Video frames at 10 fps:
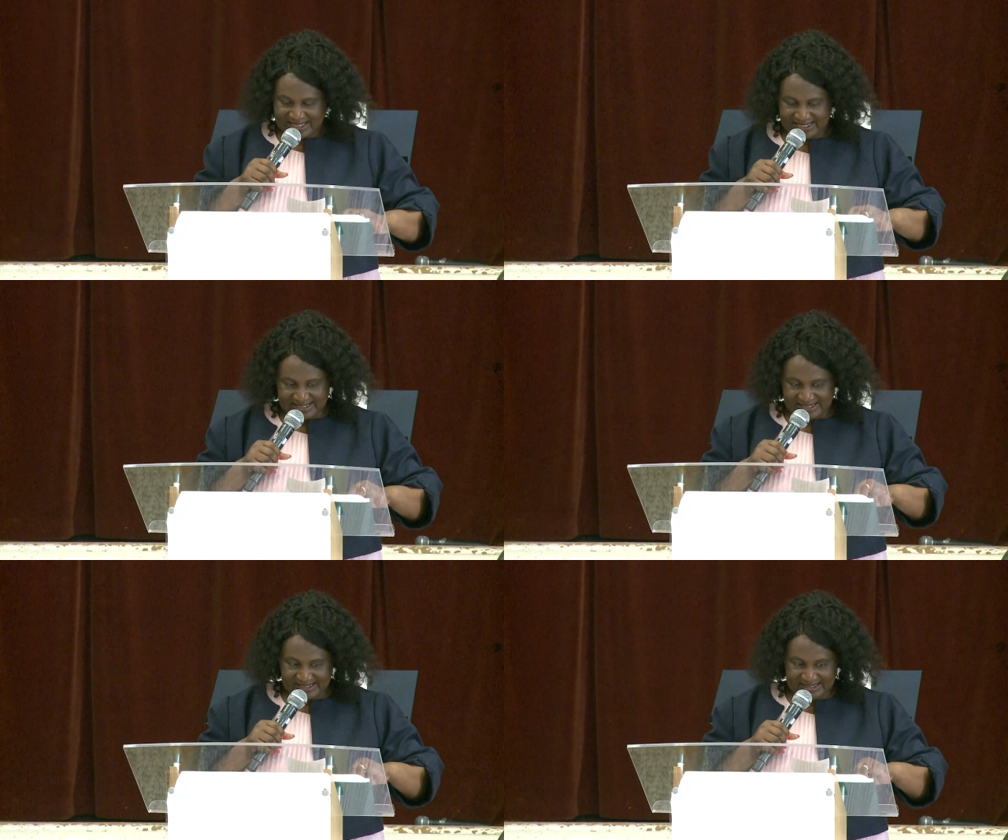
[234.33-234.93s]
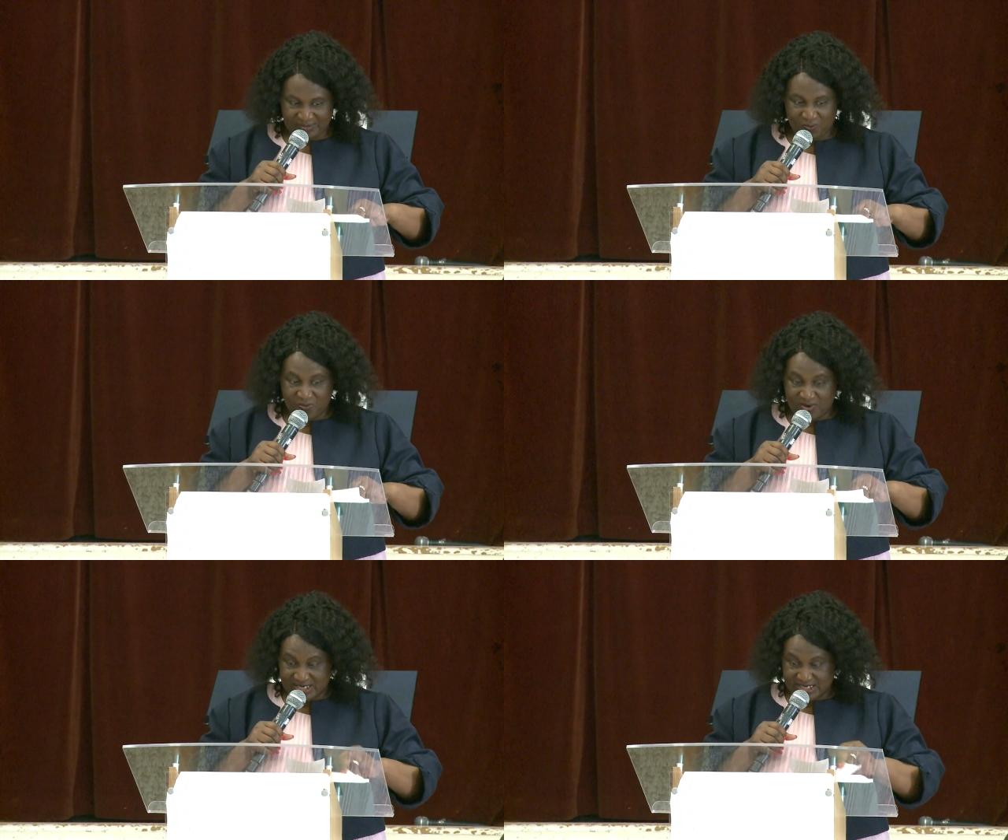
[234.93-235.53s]
has a
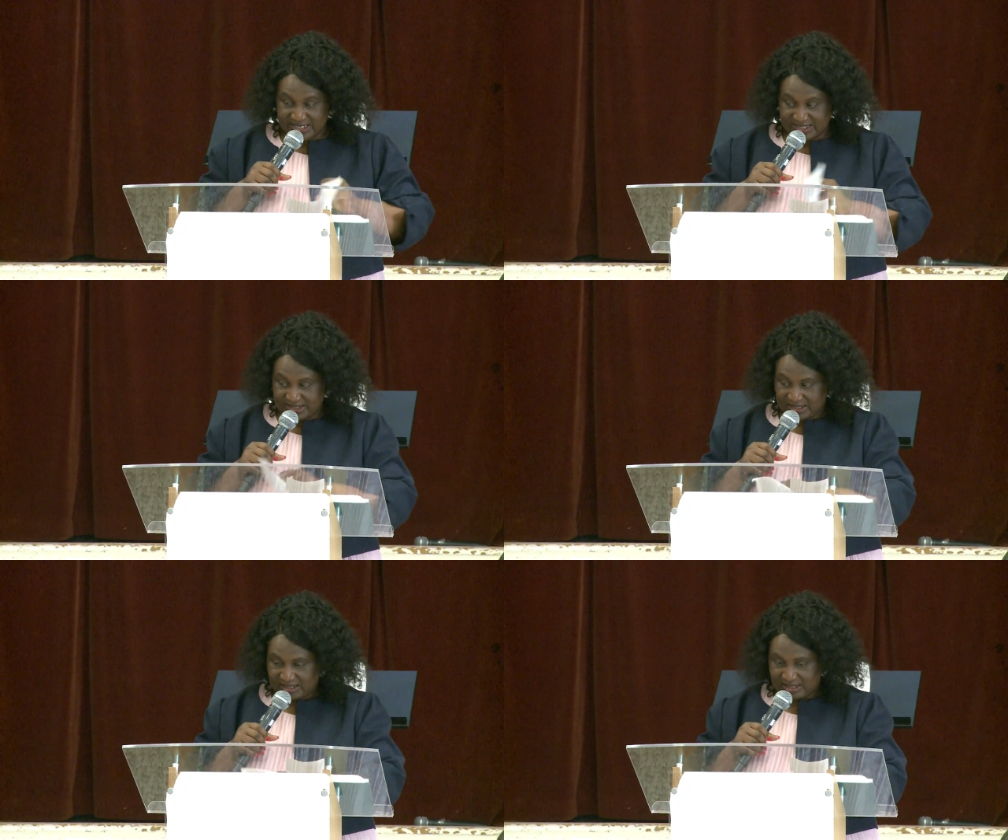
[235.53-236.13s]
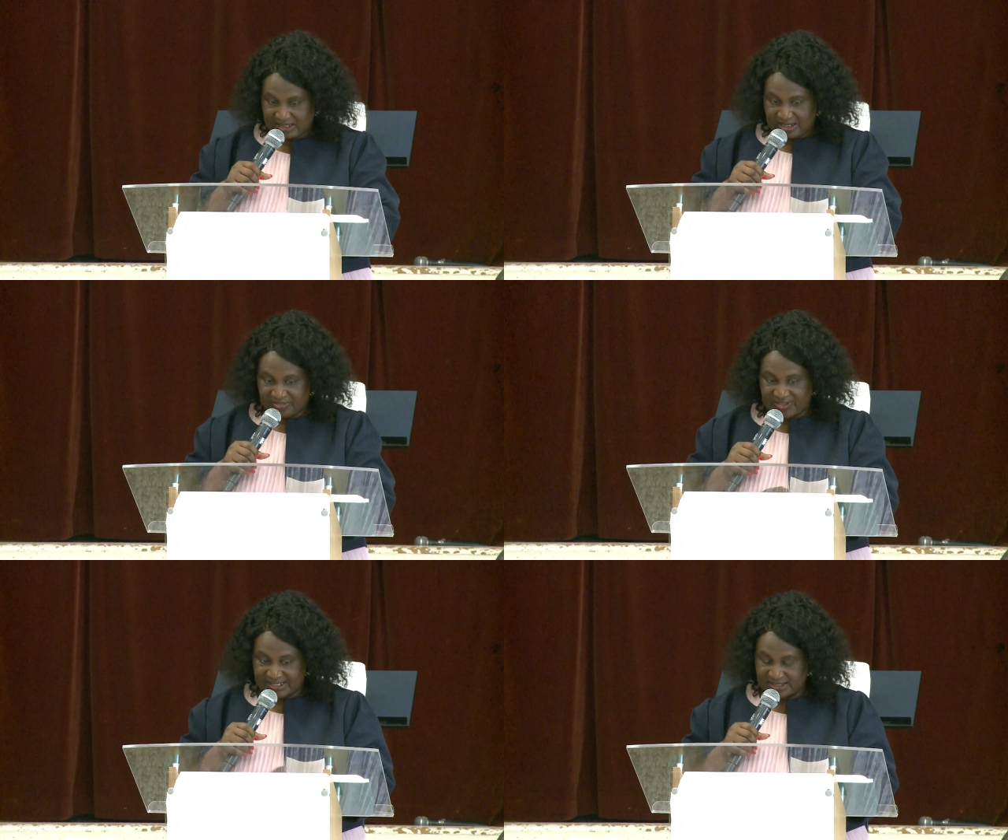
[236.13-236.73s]
word
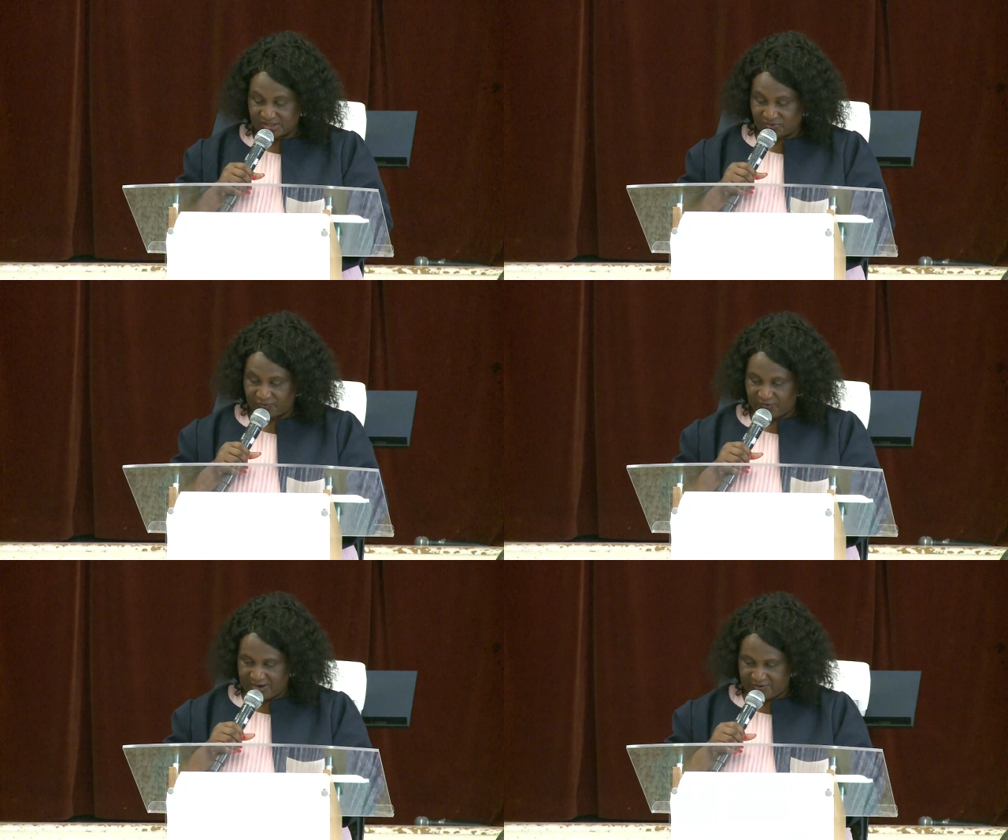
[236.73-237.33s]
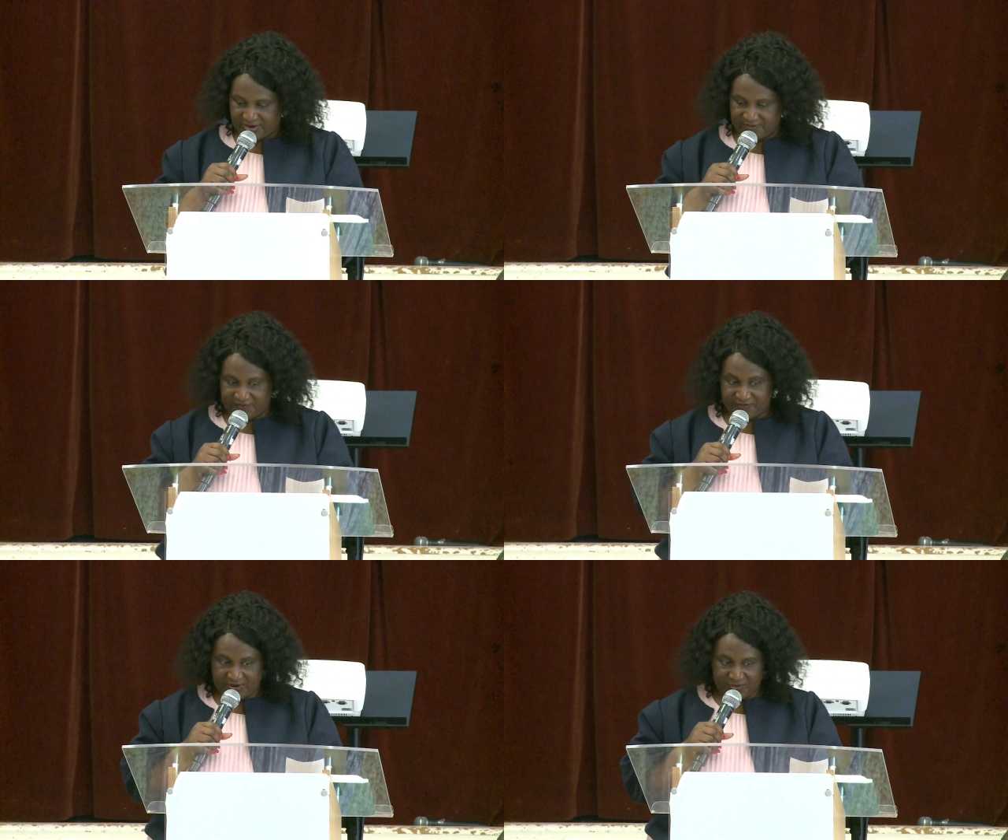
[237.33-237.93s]
that is very,
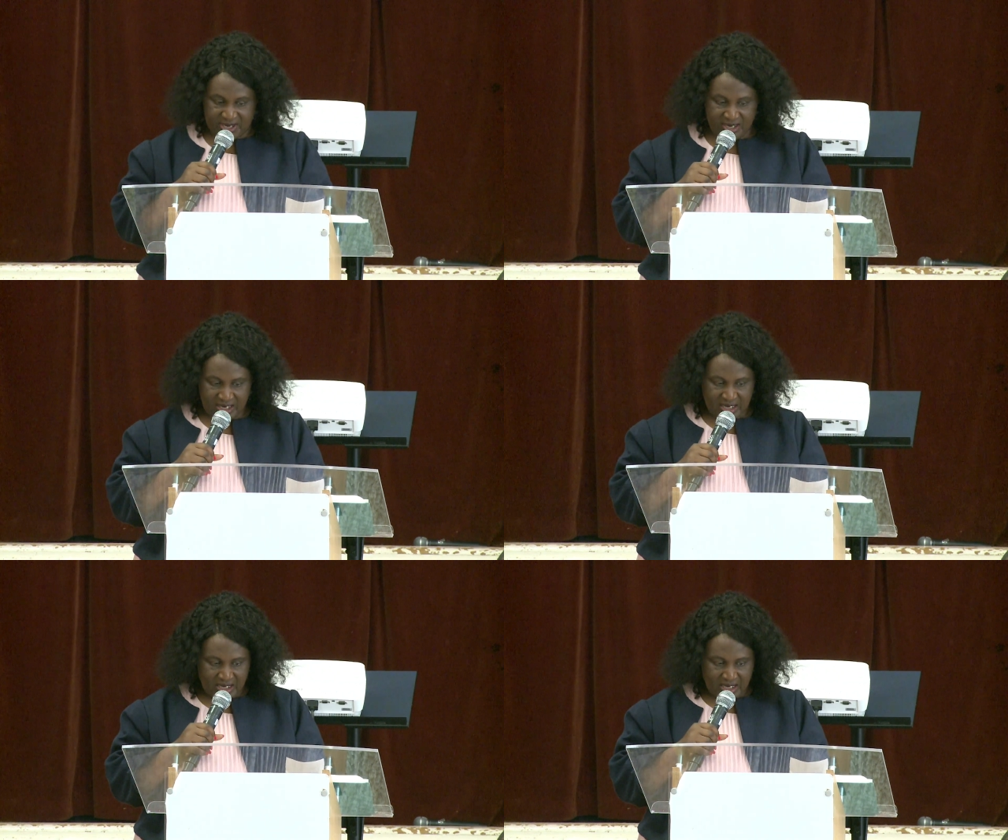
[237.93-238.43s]
very